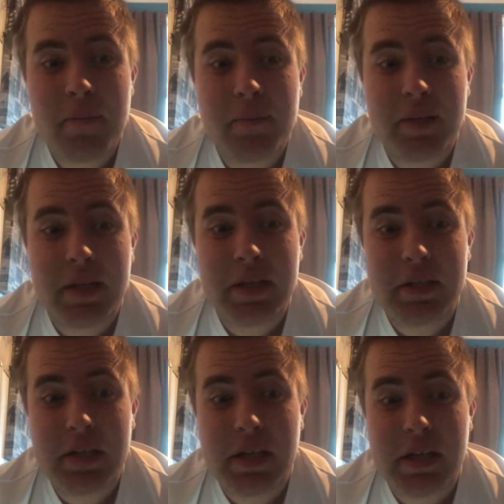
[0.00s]
But
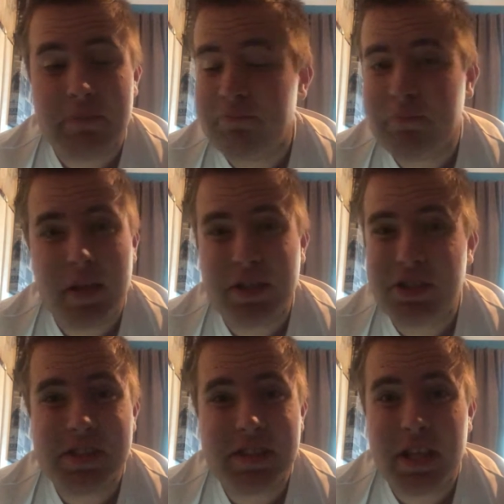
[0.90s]
yeah, I
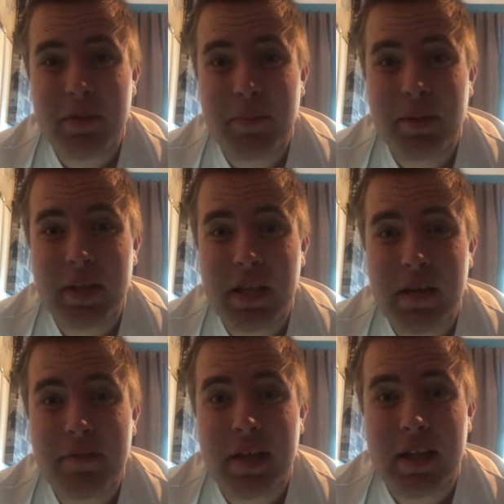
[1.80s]
just cannot
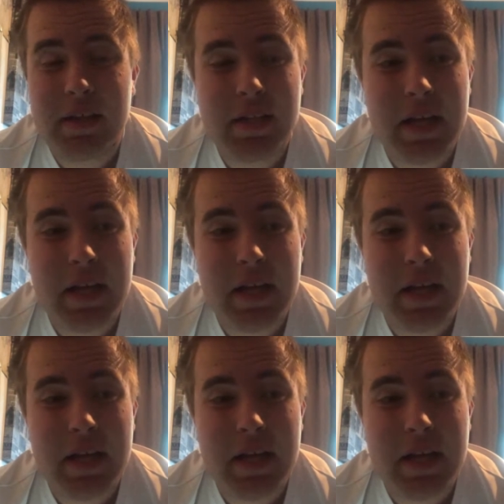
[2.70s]
believe that